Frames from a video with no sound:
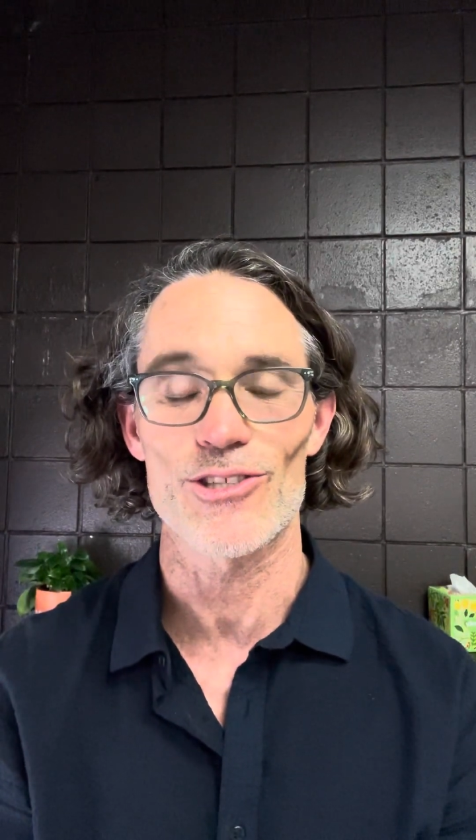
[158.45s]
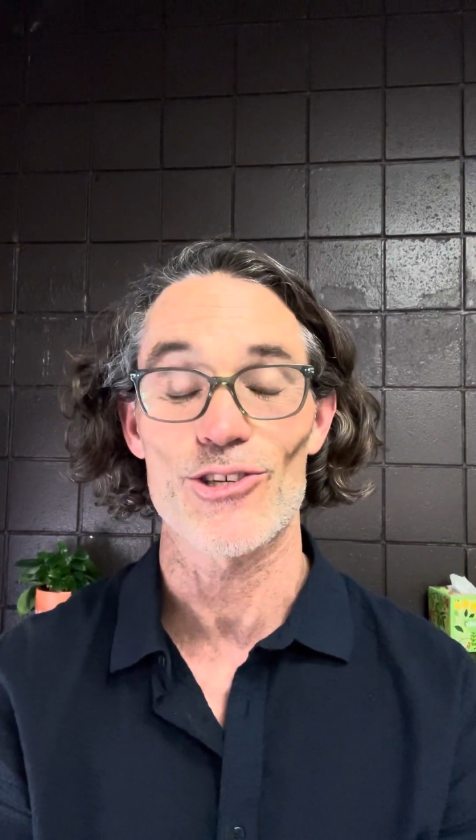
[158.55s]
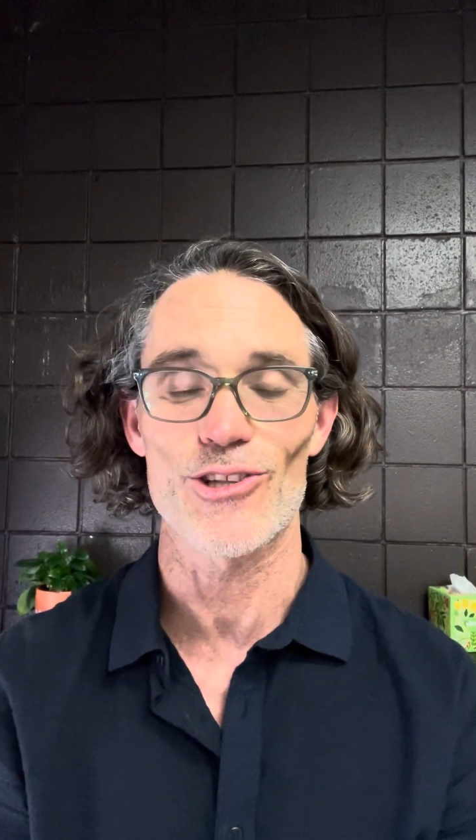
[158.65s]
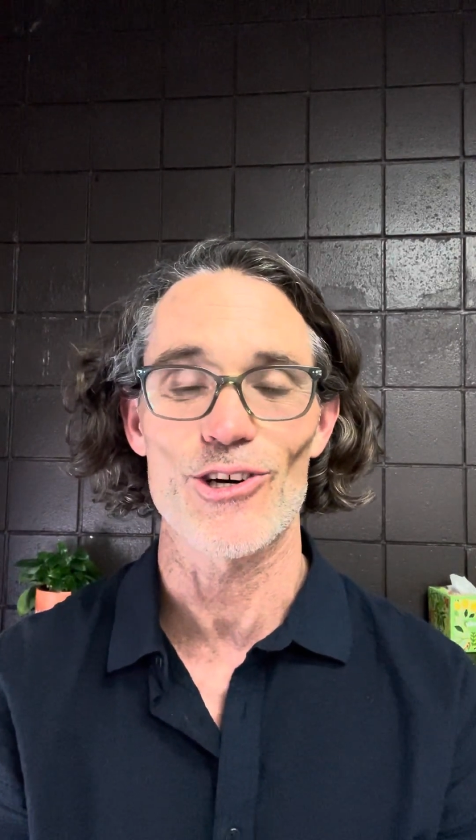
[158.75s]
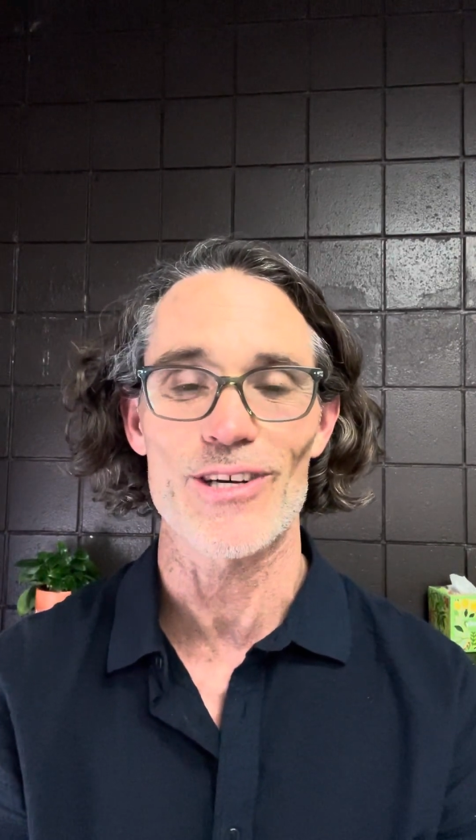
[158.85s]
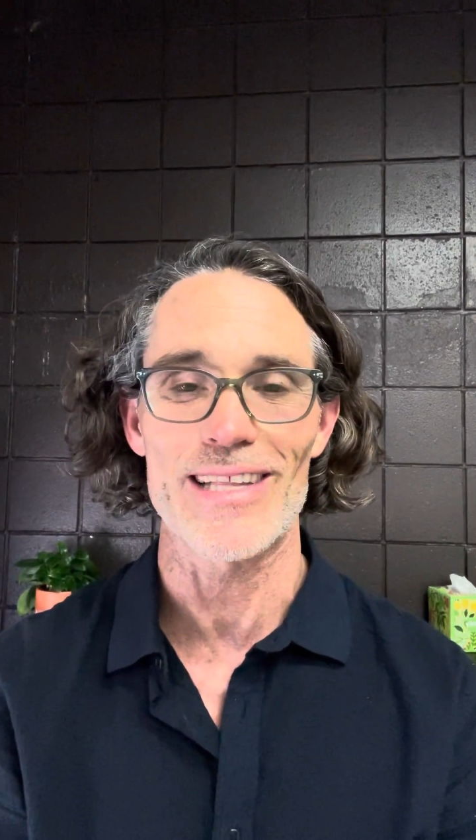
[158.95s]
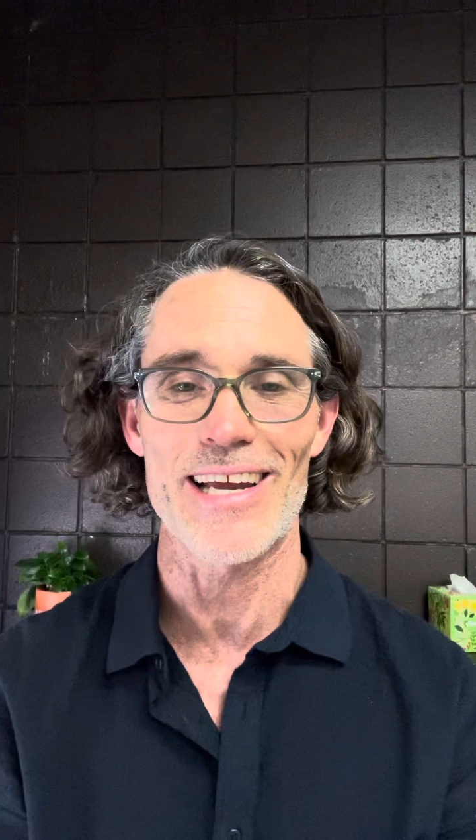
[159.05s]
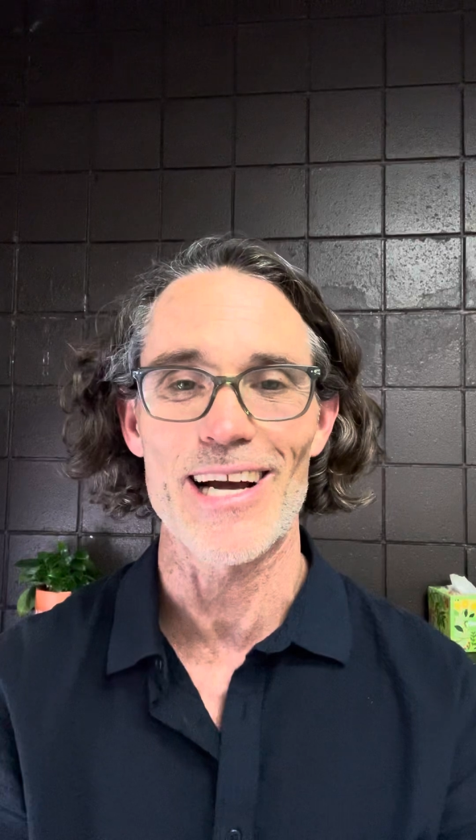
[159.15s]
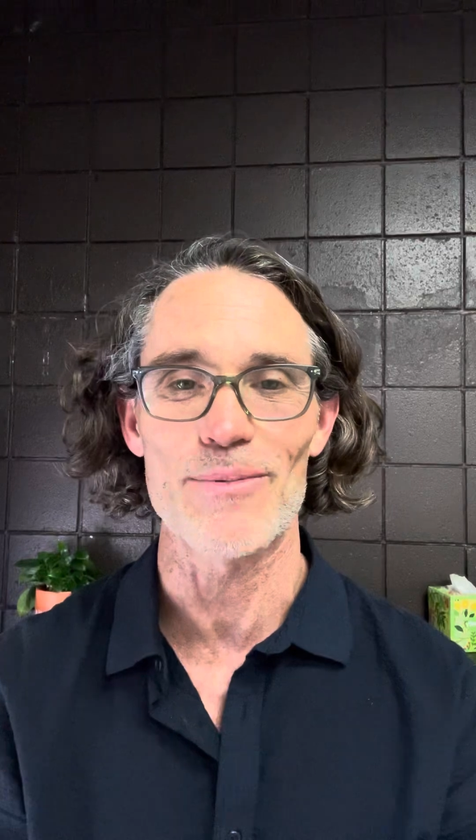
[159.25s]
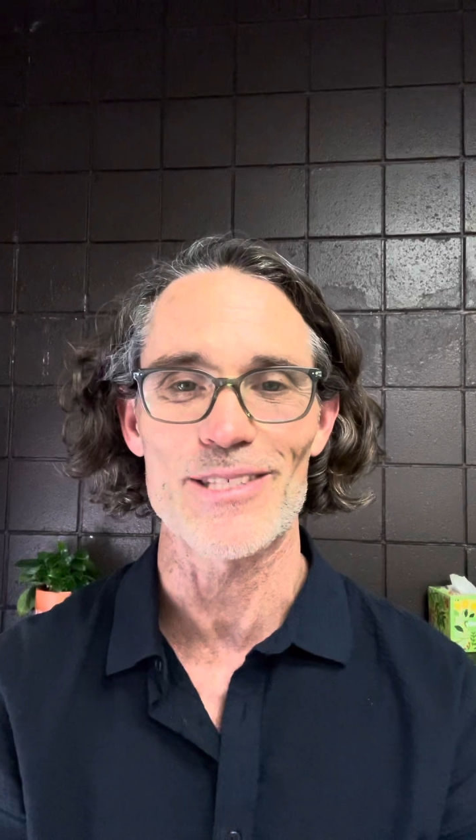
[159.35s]
You can look
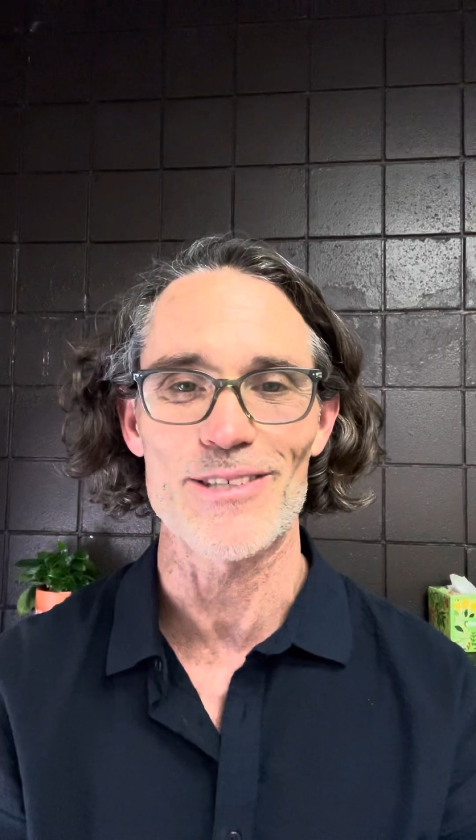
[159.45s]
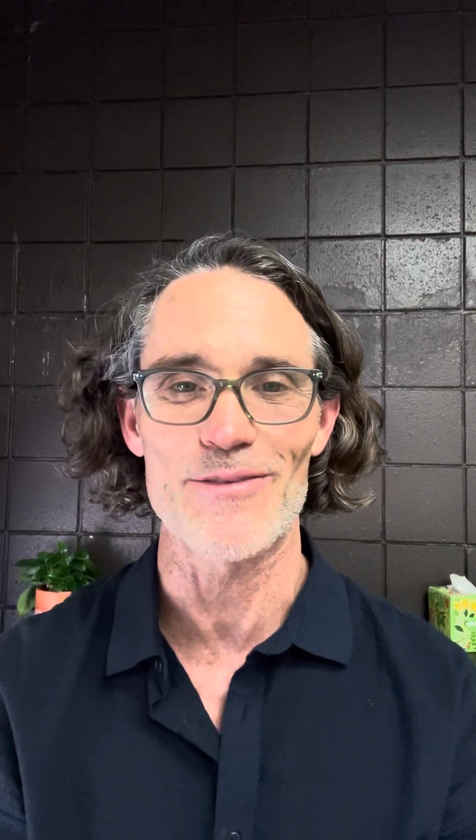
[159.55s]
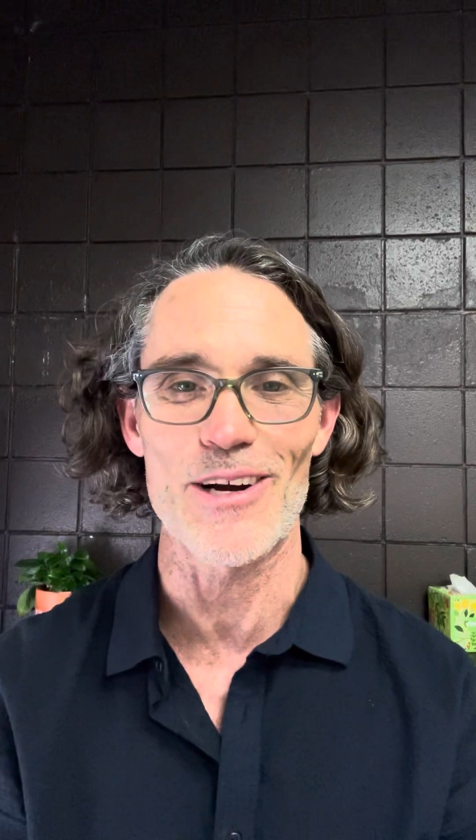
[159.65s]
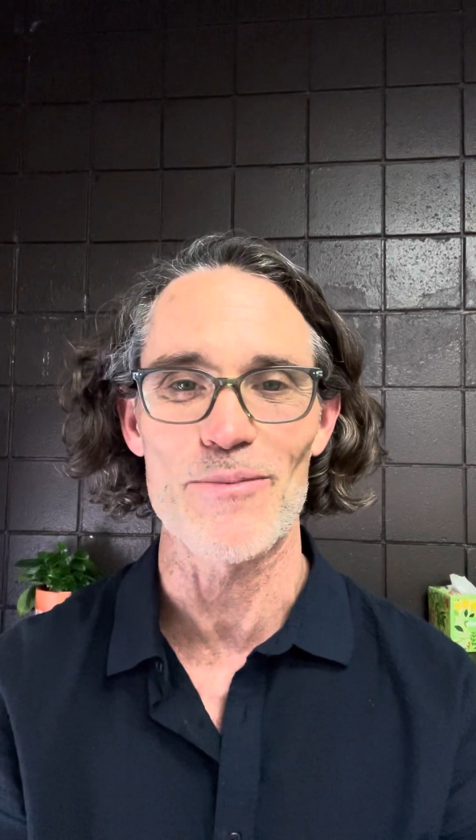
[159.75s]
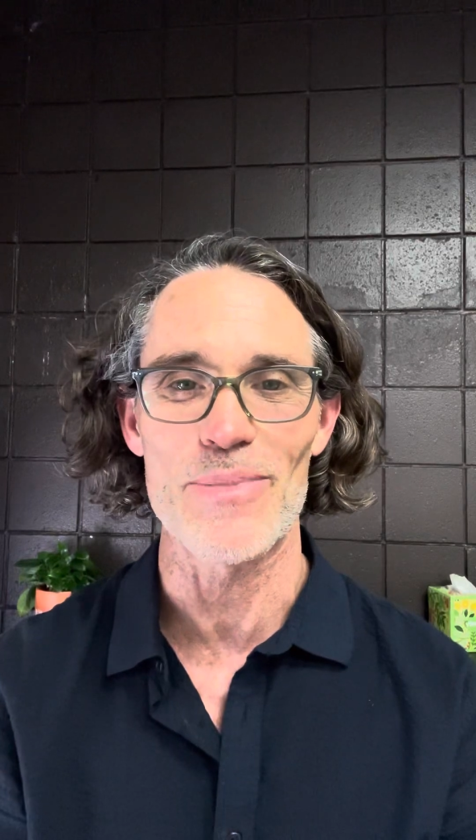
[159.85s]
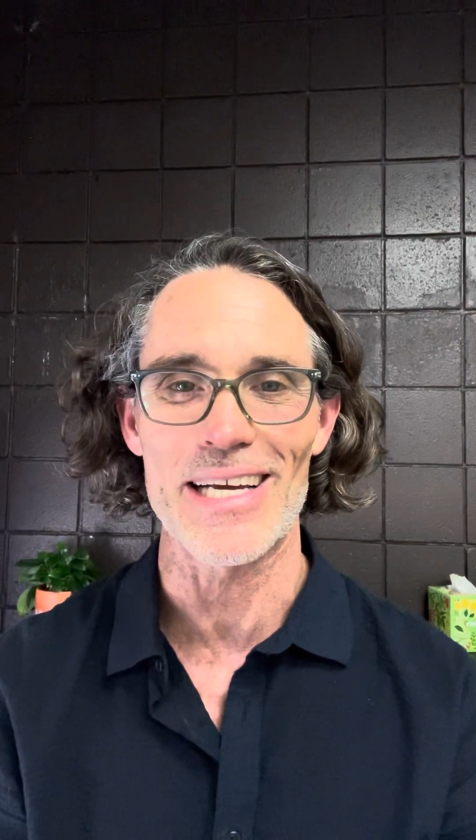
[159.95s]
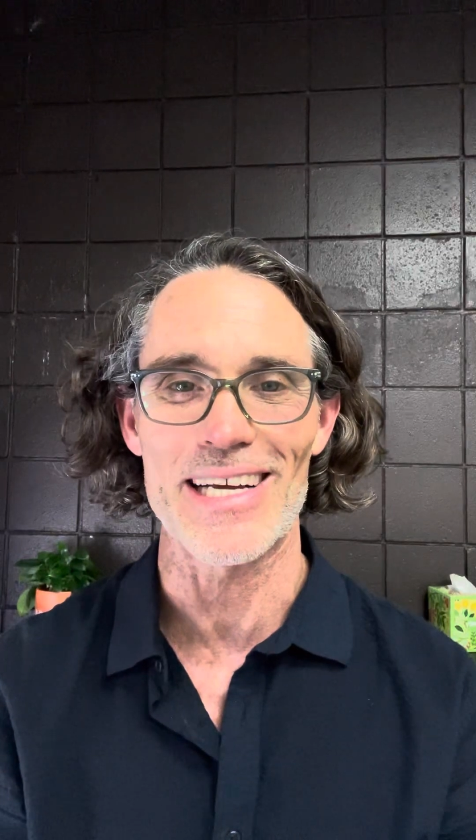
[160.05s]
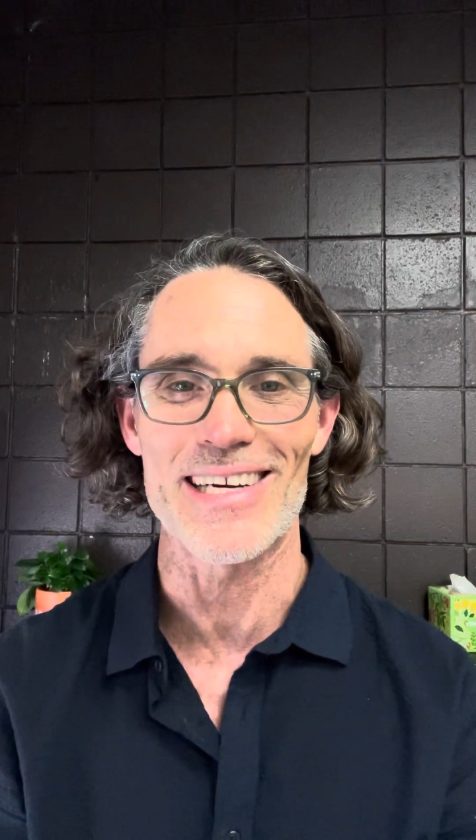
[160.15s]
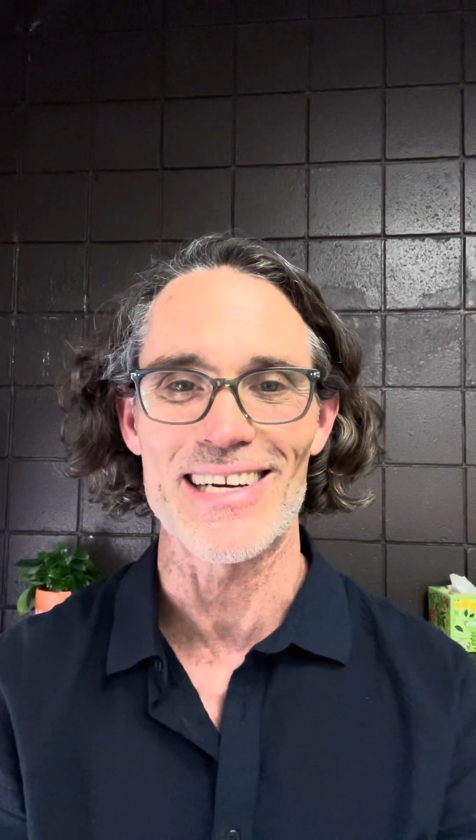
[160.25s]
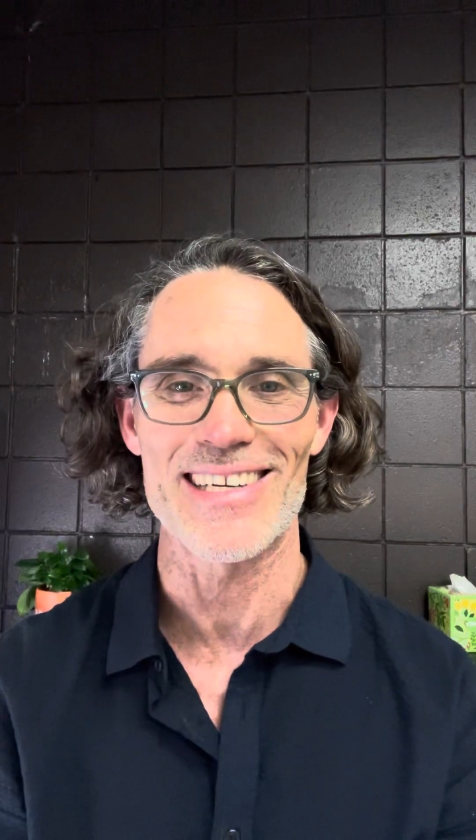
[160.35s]
that up. It's a very
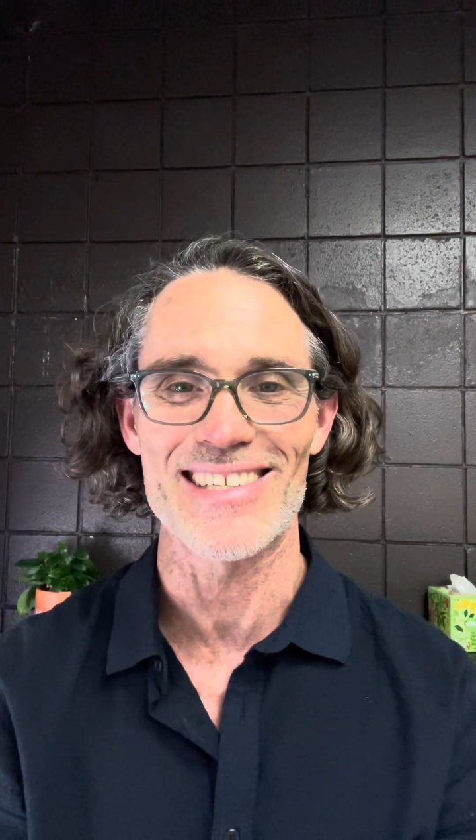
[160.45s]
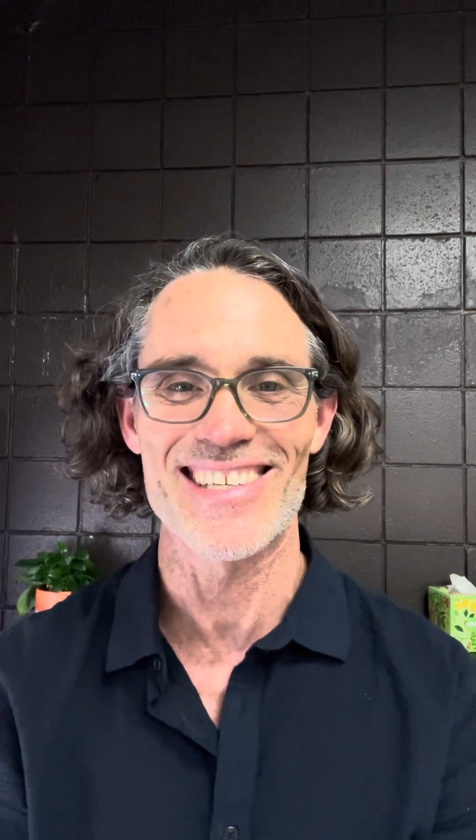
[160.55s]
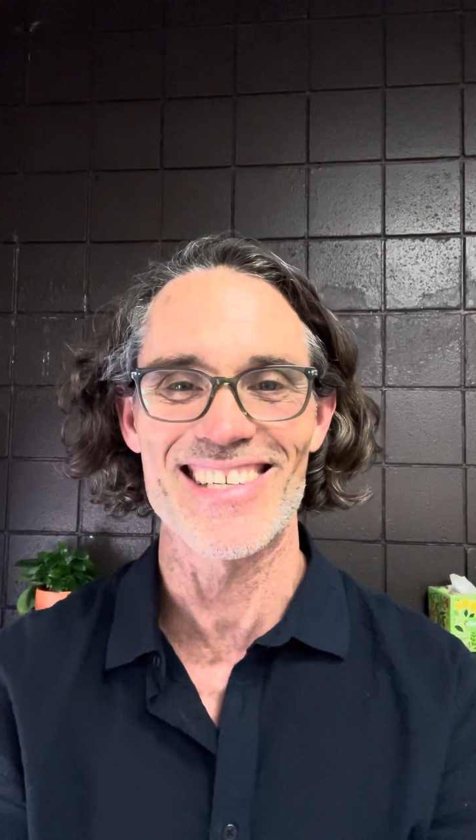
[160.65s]
big uh,